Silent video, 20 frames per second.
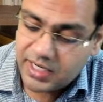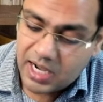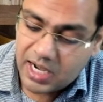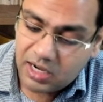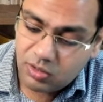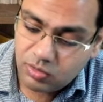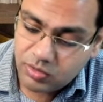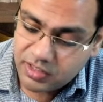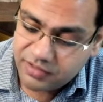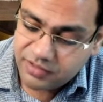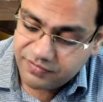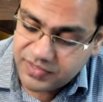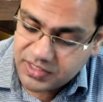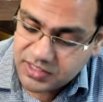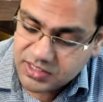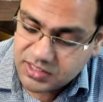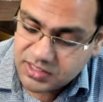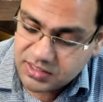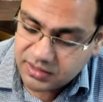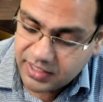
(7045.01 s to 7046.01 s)
out of
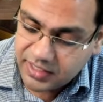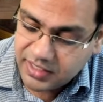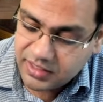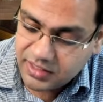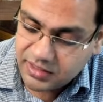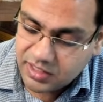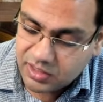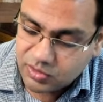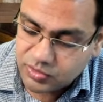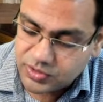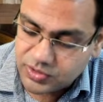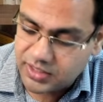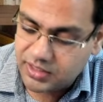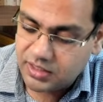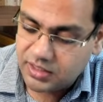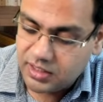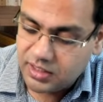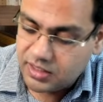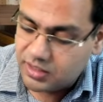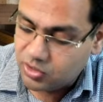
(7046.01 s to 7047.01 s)
this
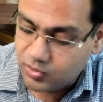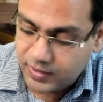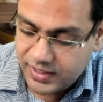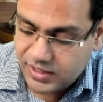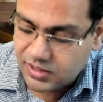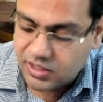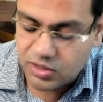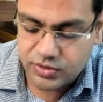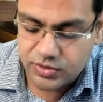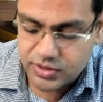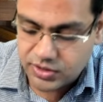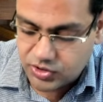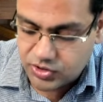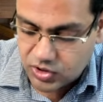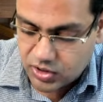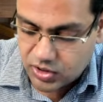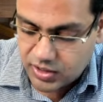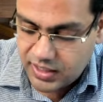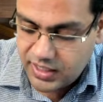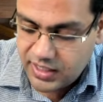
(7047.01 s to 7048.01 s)
12,000,
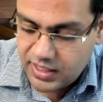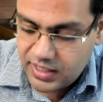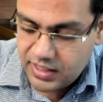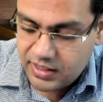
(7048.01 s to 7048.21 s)
sorry,